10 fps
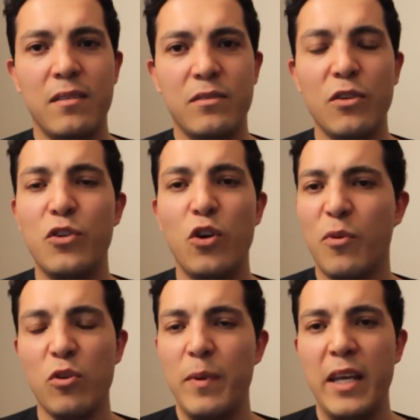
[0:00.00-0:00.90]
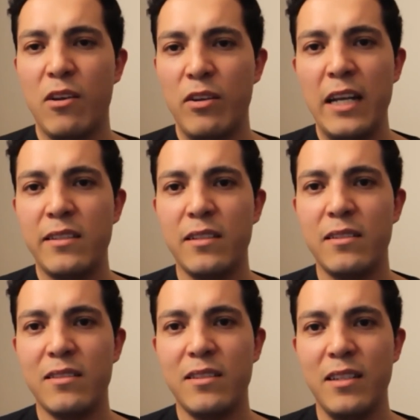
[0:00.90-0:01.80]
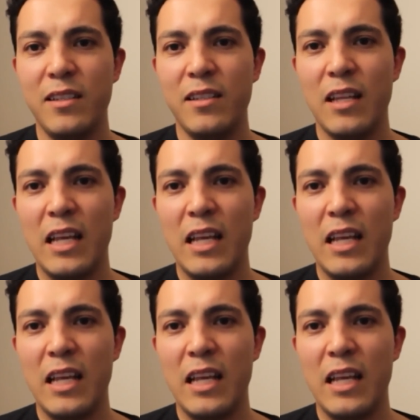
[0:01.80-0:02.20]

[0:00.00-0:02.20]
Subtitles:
So Europe could be connected. Like...